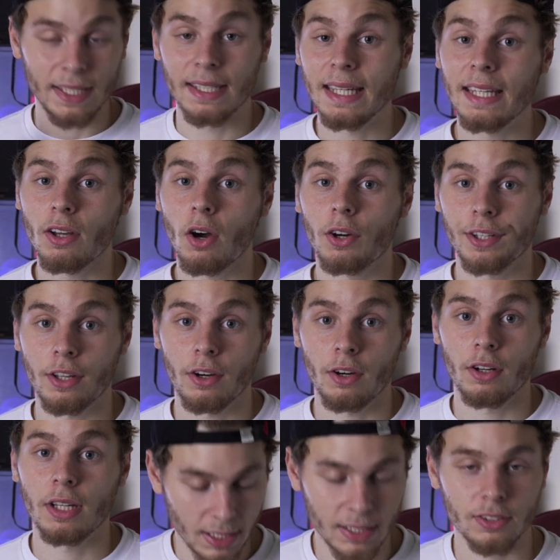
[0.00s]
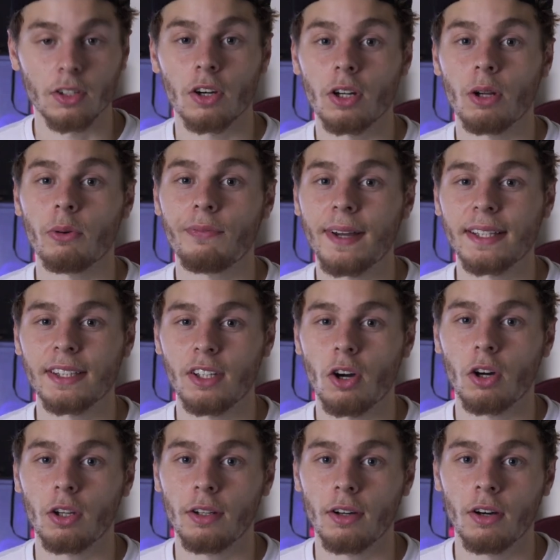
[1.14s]
you need audio, it's not going to affect the
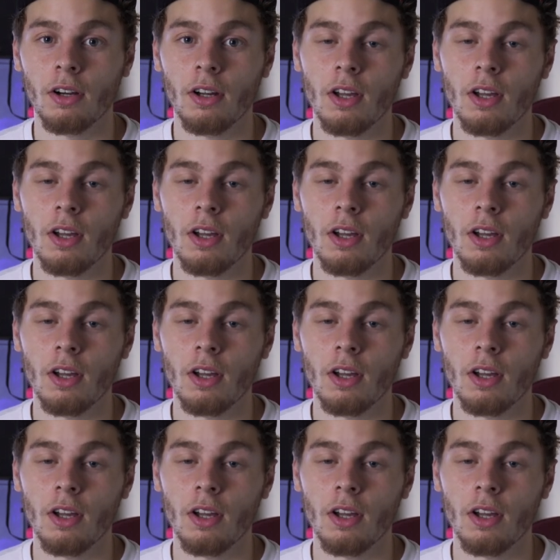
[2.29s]
audio.